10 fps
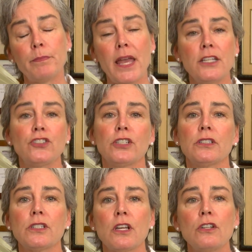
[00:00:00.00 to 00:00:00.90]

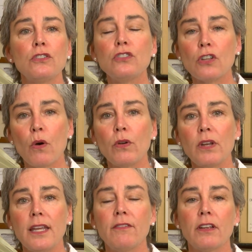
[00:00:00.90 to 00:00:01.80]
patients don't
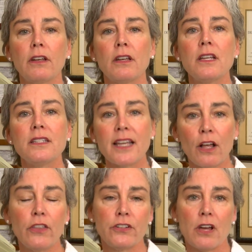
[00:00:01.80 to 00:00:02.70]
even
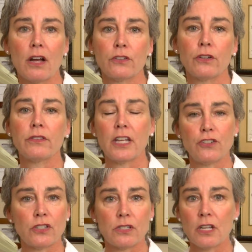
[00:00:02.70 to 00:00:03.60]
tell their doctor. They
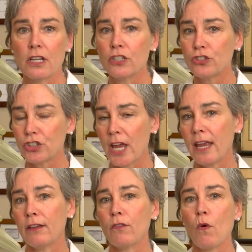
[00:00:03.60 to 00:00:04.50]
just
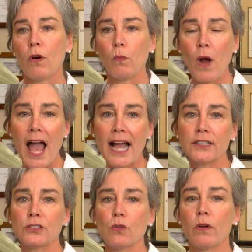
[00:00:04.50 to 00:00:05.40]
shave or
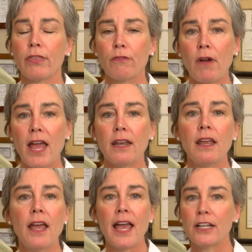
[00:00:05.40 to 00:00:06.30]
wax or thread
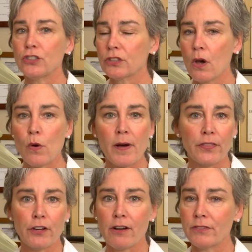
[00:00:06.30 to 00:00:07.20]
and just go
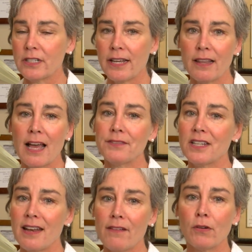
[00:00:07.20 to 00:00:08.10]
about their everyday lives
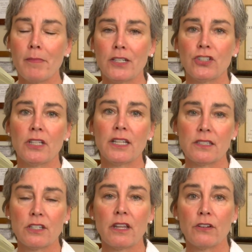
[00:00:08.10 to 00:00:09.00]
and never mention
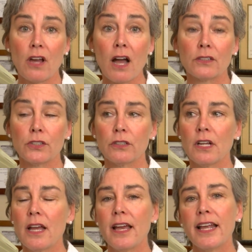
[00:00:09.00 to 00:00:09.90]
this to their doctor.
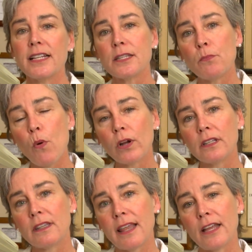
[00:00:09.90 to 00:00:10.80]
And it's
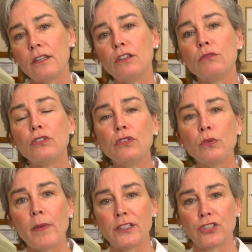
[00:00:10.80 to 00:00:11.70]
important that you
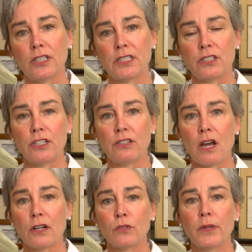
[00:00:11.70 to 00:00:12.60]
do mention this to your
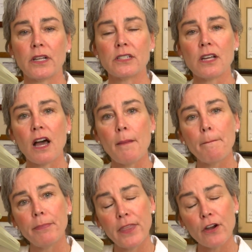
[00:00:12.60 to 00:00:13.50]
doctor because
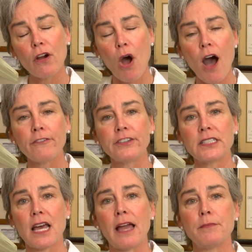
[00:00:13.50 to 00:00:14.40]
there are
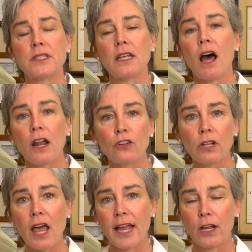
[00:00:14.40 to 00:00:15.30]
oftentimes an
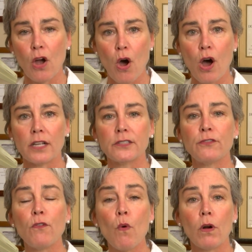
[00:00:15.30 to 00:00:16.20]
underlying cause
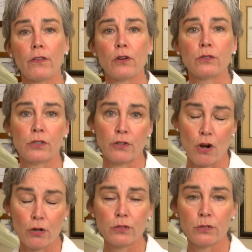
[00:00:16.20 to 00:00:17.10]
for the
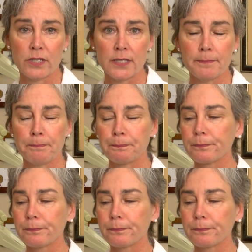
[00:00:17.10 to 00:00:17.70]
hirsutism.